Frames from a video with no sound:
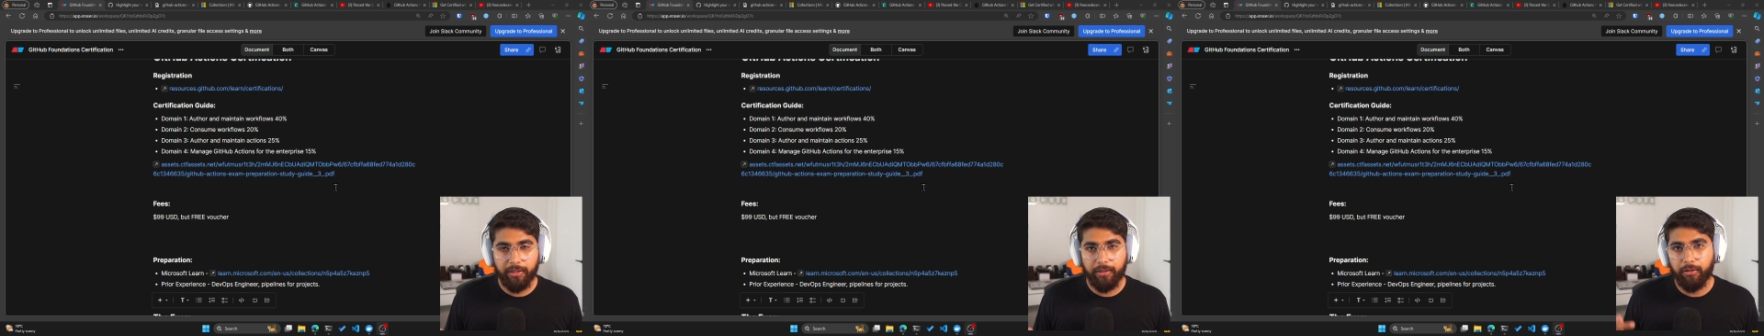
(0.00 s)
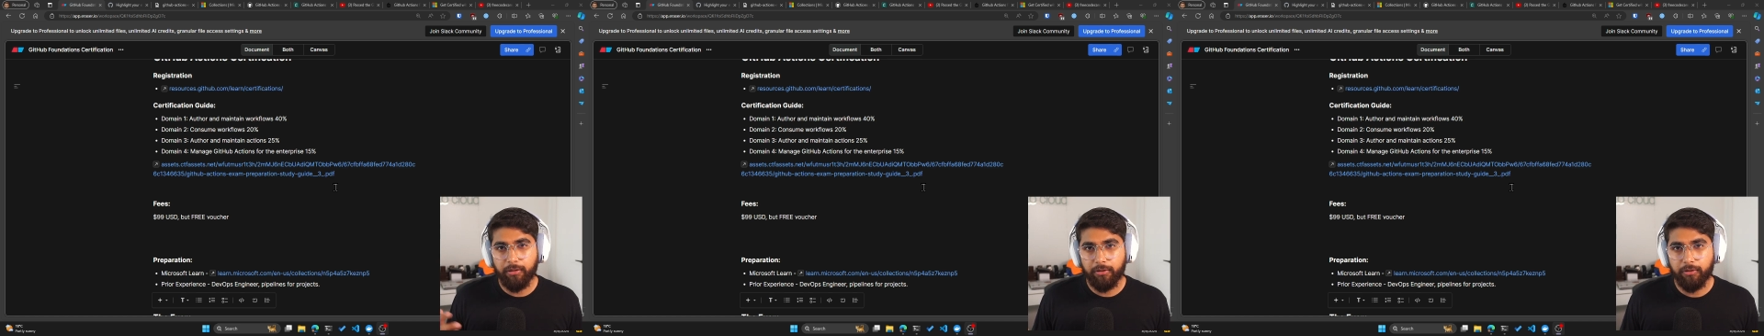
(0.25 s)
and
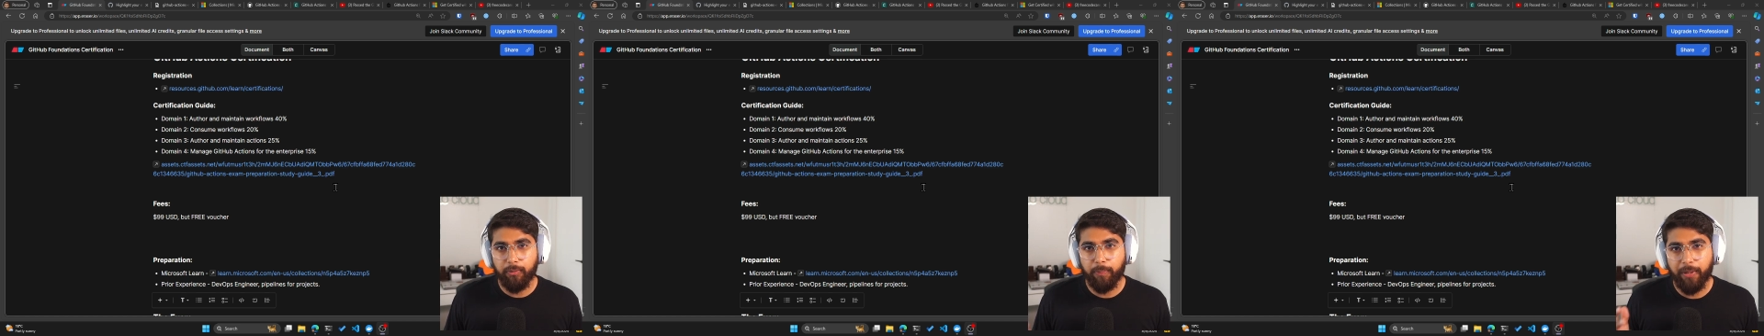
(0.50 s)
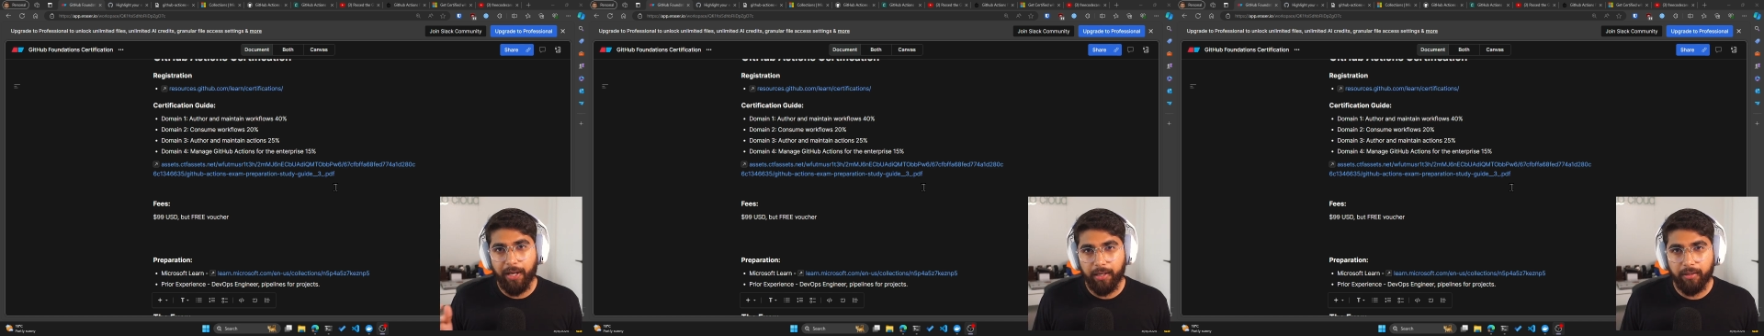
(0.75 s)
also
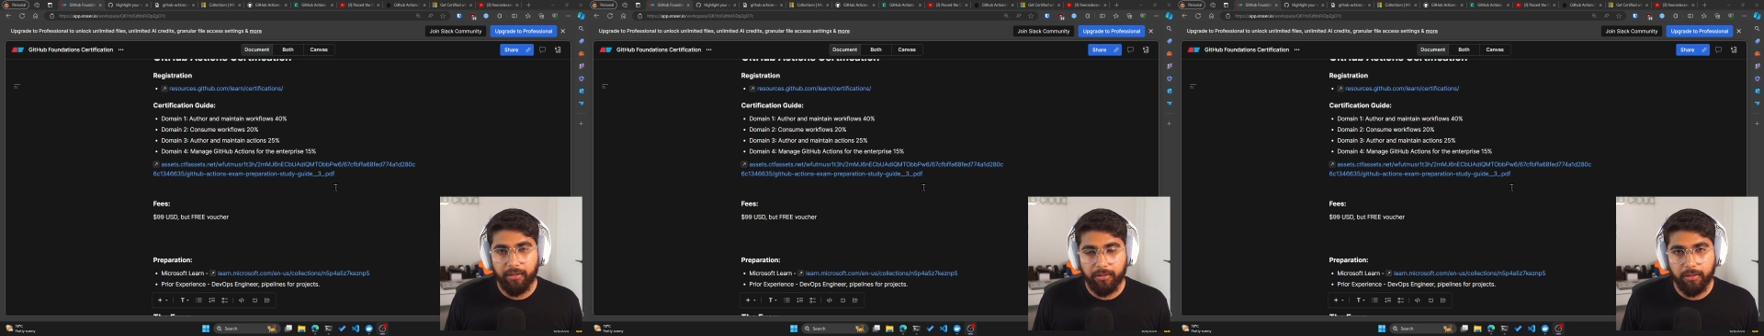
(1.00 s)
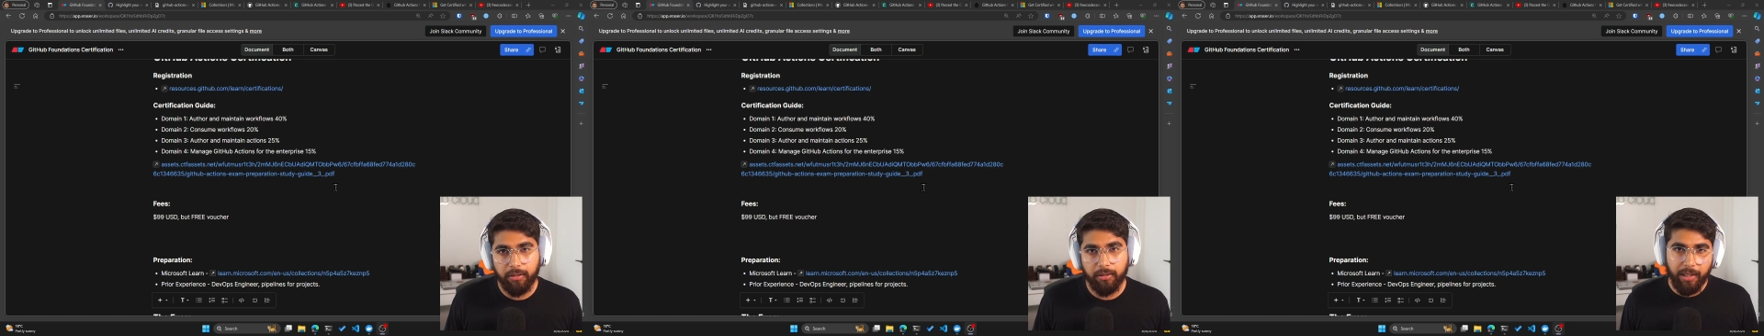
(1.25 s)

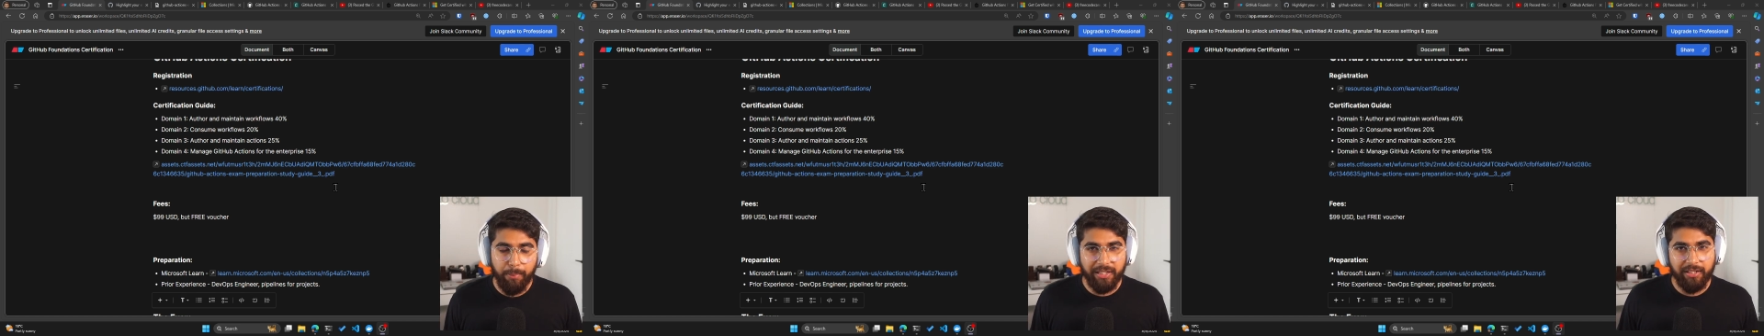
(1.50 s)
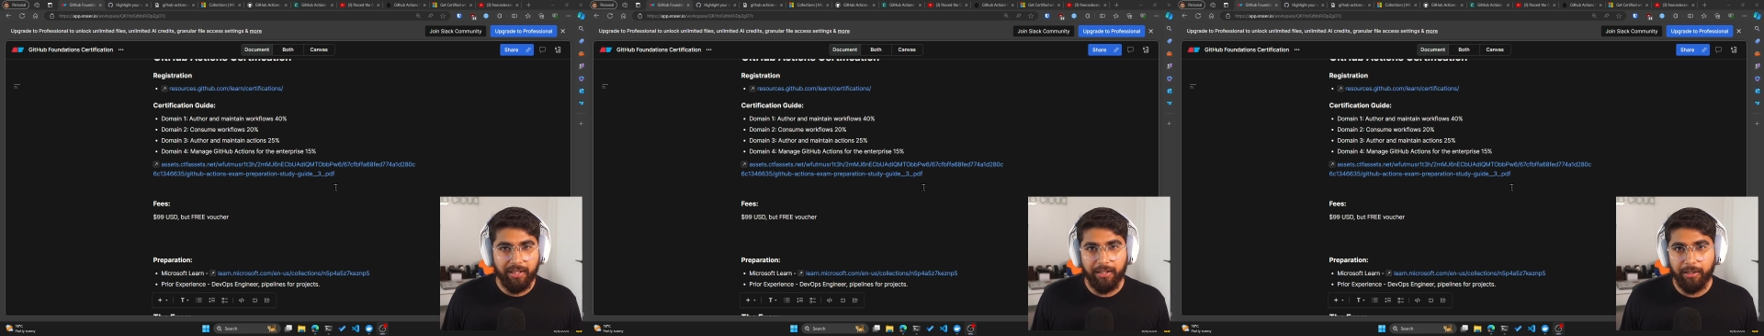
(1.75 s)
practice it by
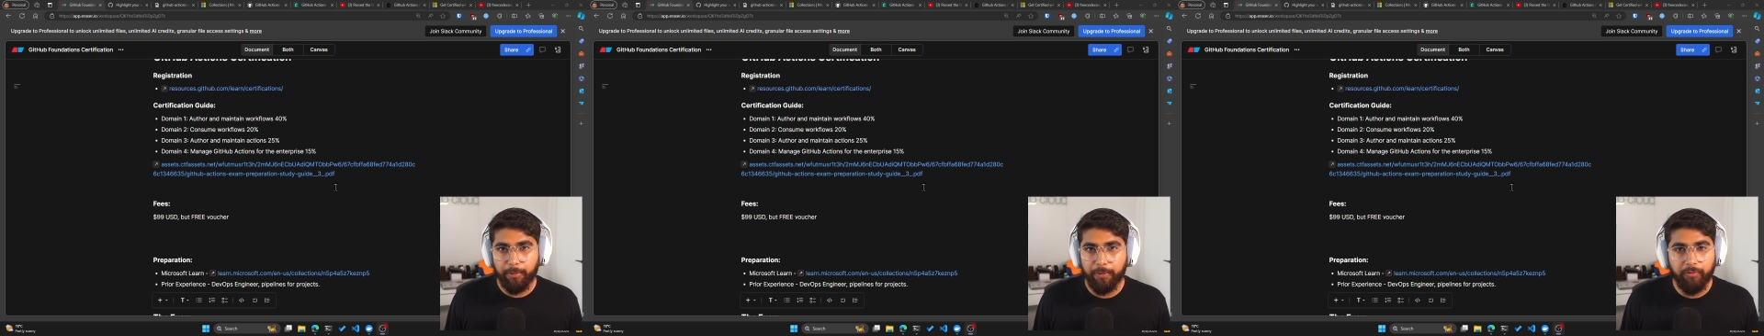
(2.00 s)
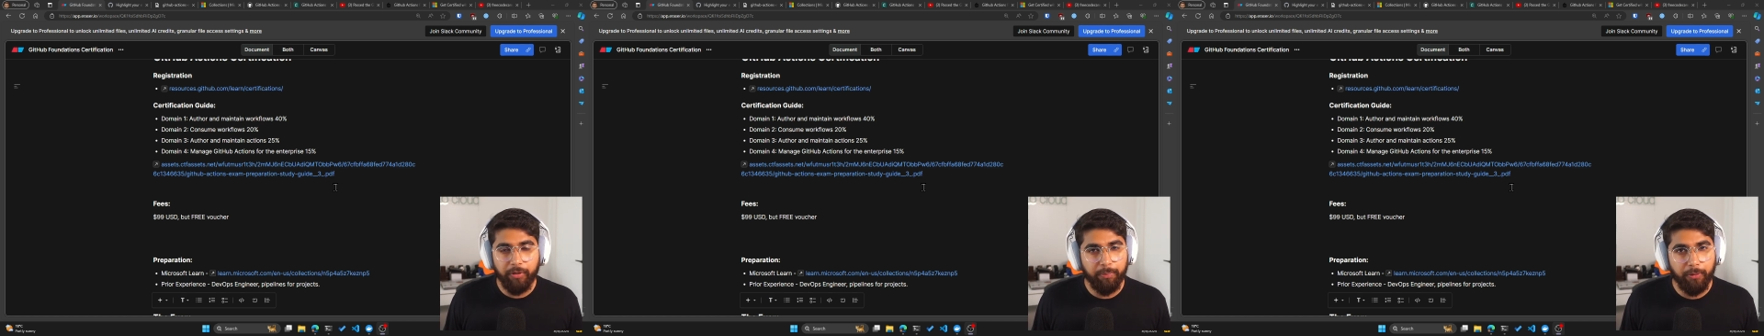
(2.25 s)
setting up a
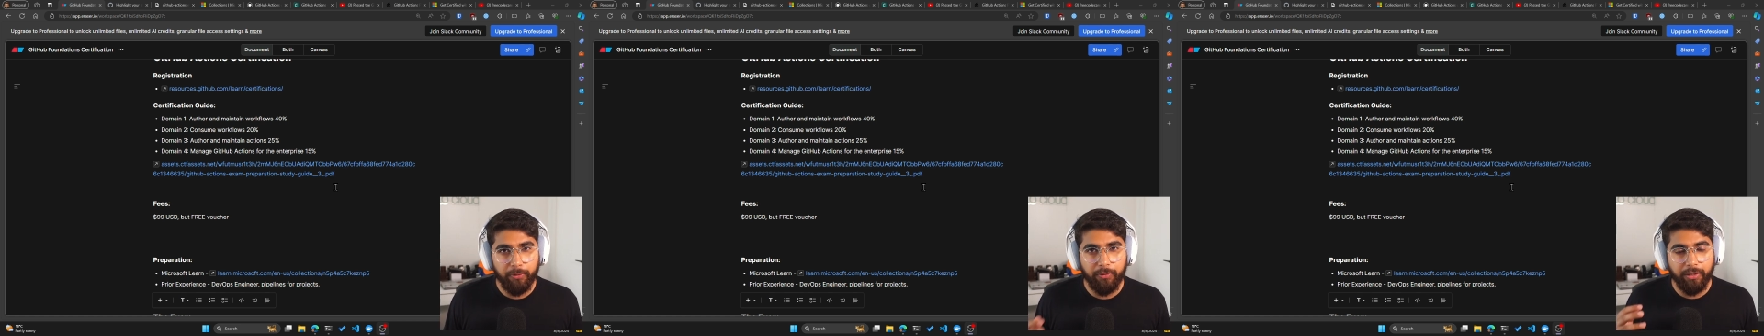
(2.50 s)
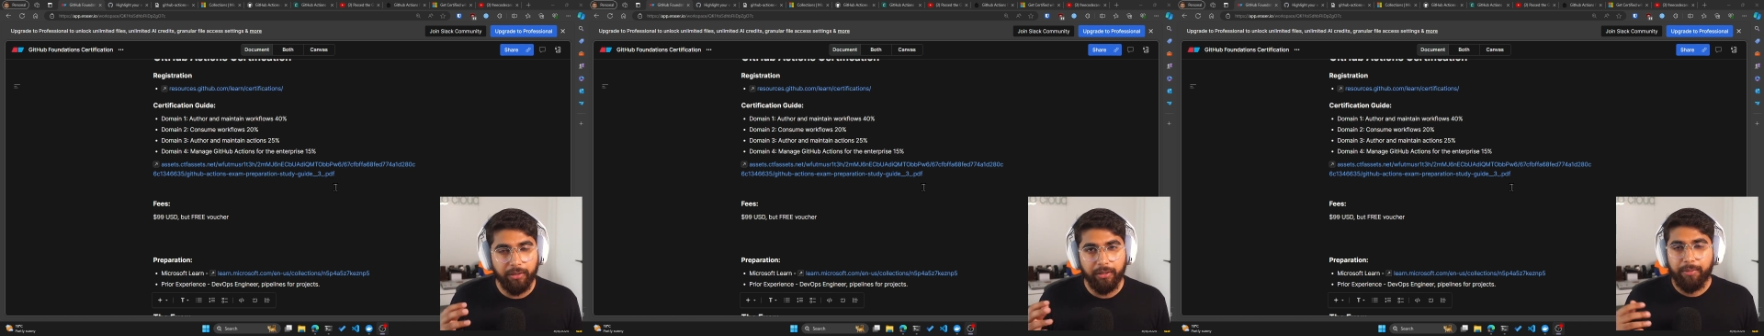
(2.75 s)
repo
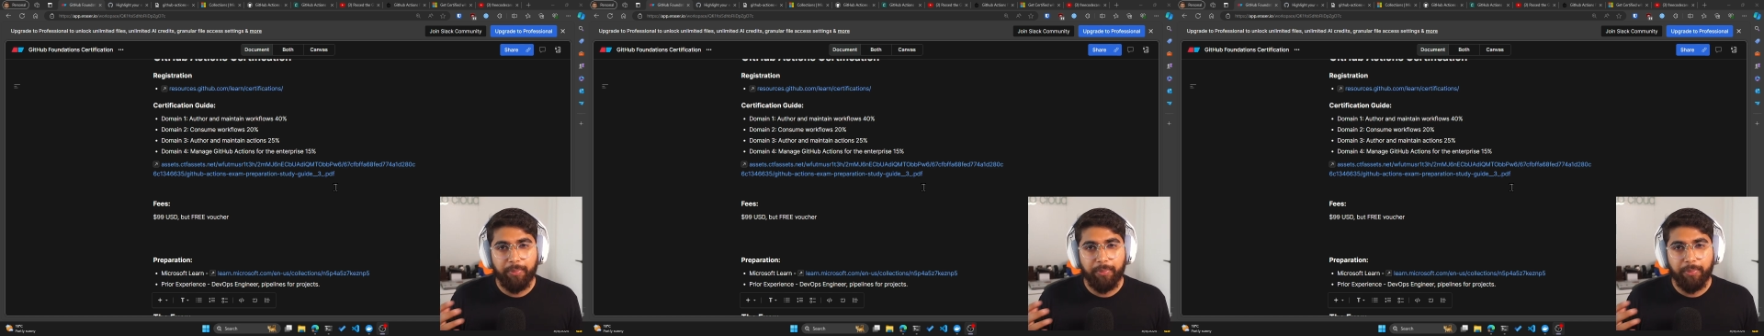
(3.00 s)
and